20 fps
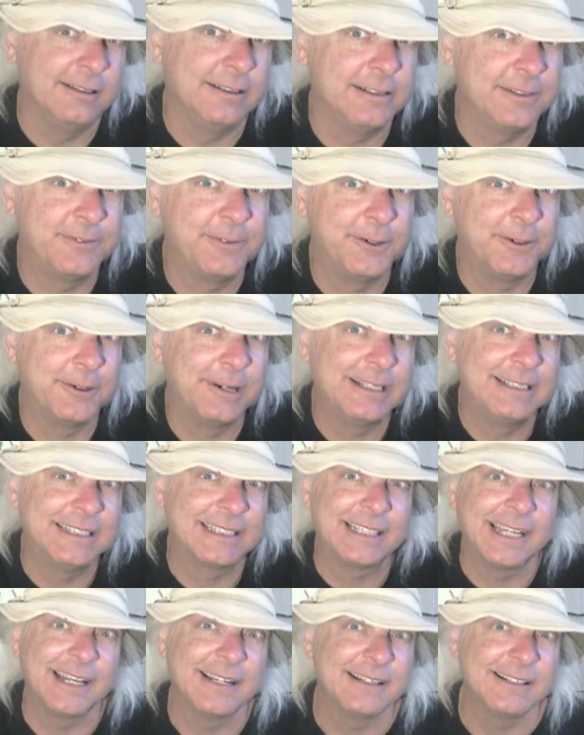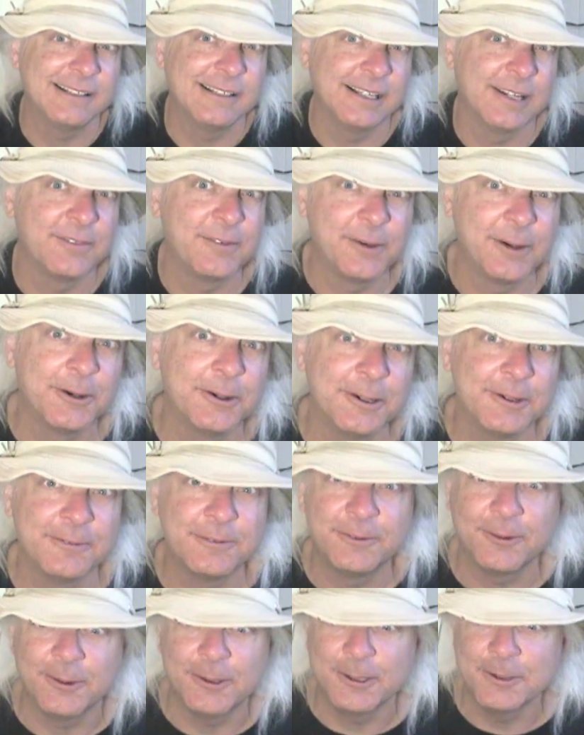If you're educated, if you're
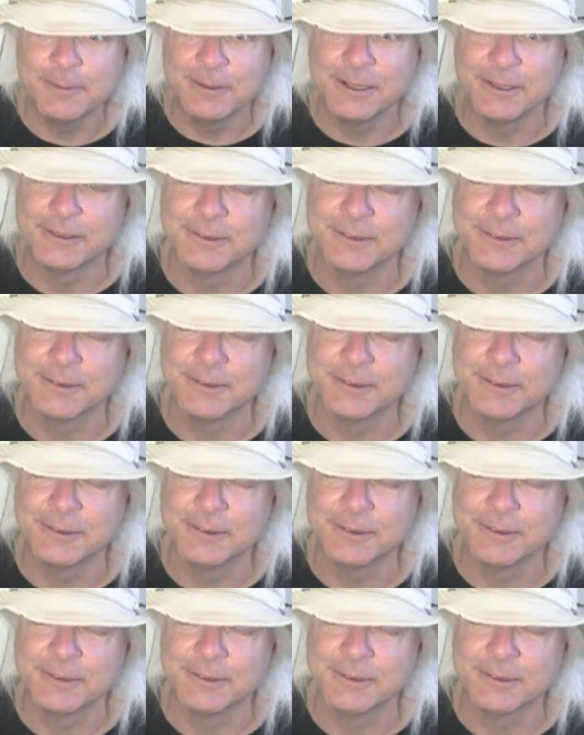informed,